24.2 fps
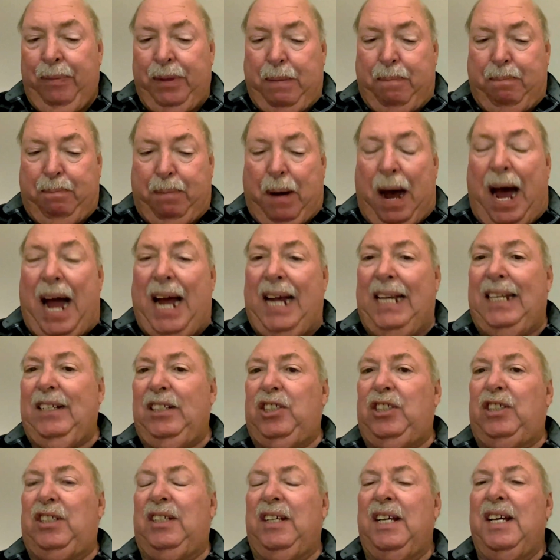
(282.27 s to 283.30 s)
The
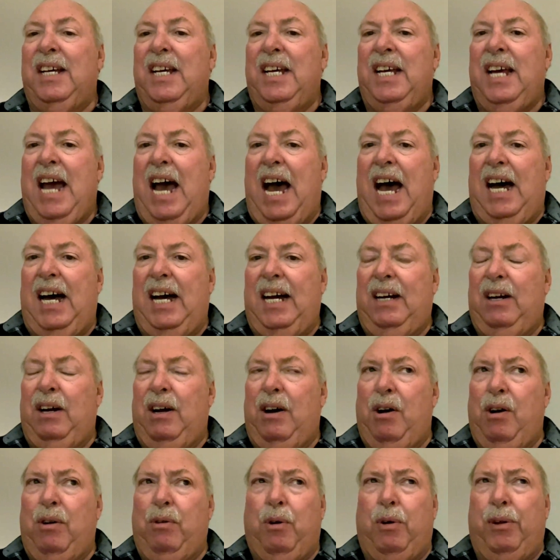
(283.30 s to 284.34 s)
pilots
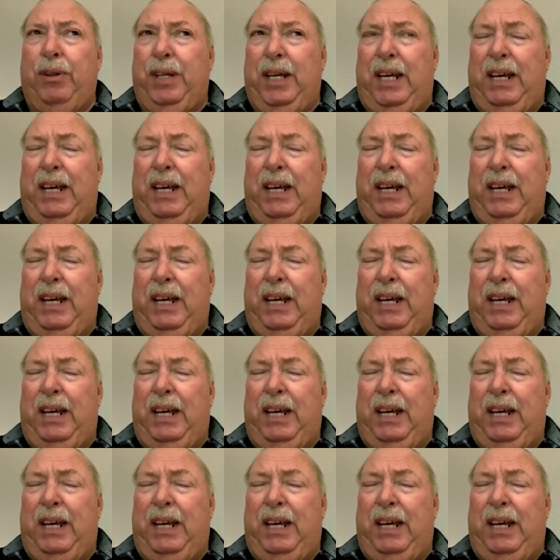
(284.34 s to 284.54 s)
or